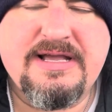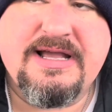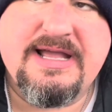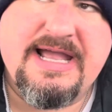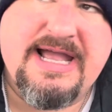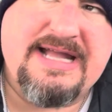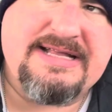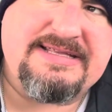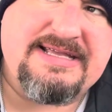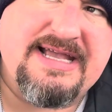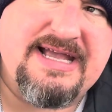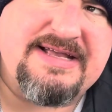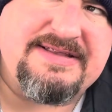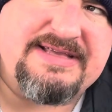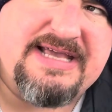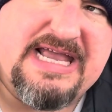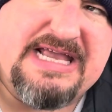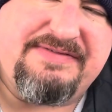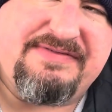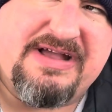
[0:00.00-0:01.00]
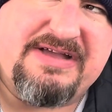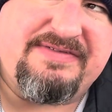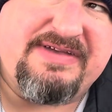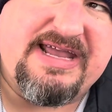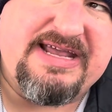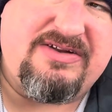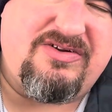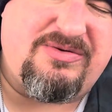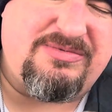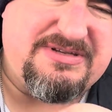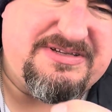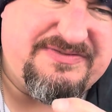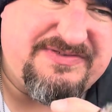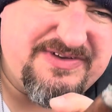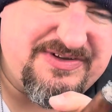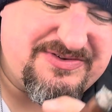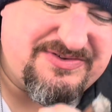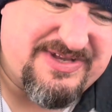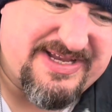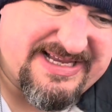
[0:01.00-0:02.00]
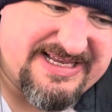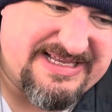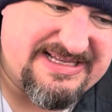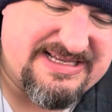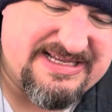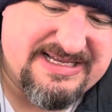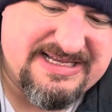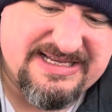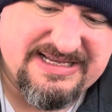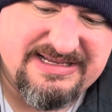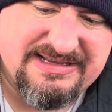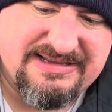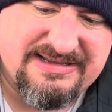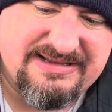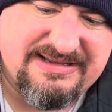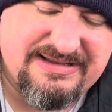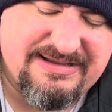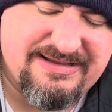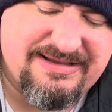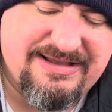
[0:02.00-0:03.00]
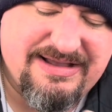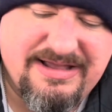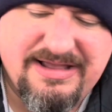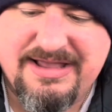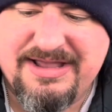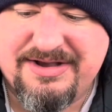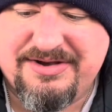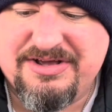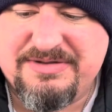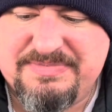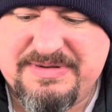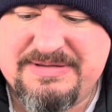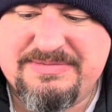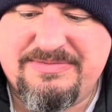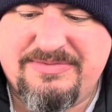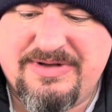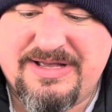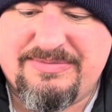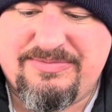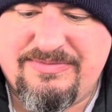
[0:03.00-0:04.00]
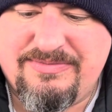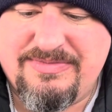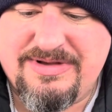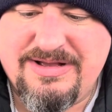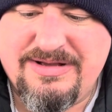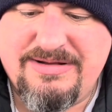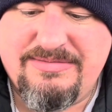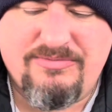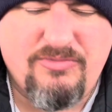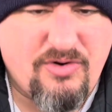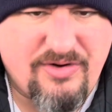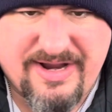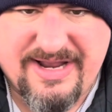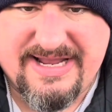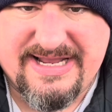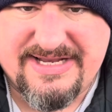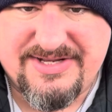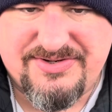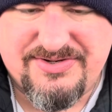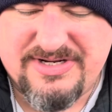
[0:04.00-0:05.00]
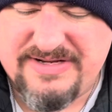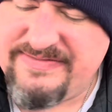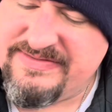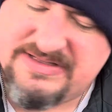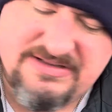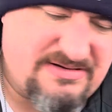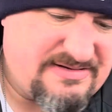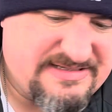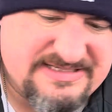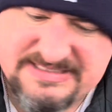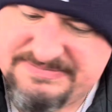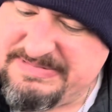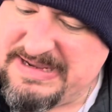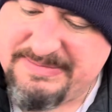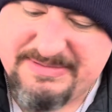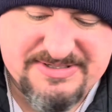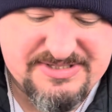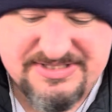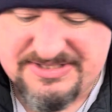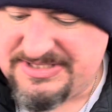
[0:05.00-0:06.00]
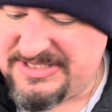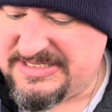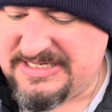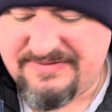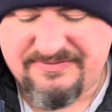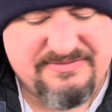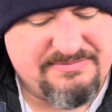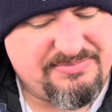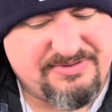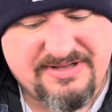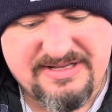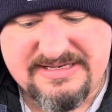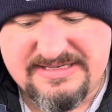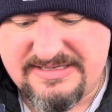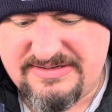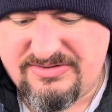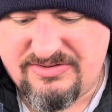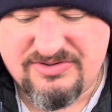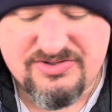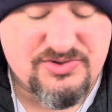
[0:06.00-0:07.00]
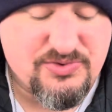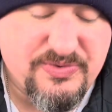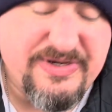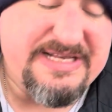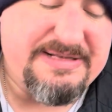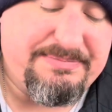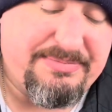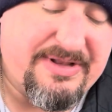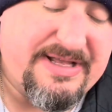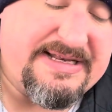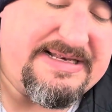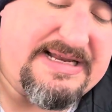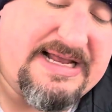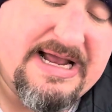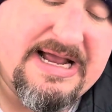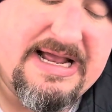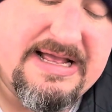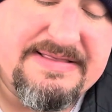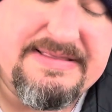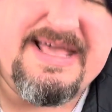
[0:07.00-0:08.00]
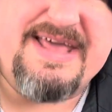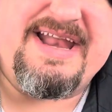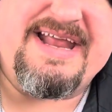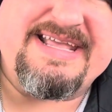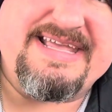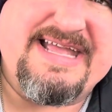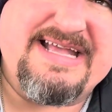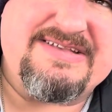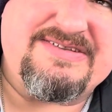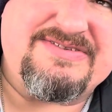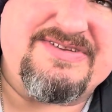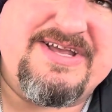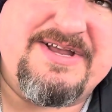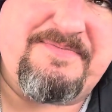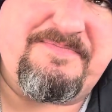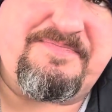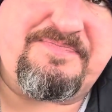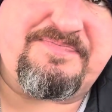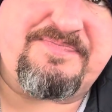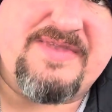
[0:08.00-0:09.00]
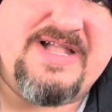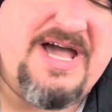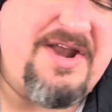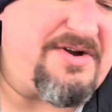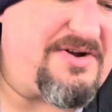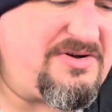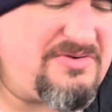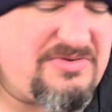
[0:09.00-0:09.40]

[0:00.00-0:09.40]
the 858 almost feels like it could be like more age, even though maybe it's just a different blend or a tweaked blend. That I can't say. I don't know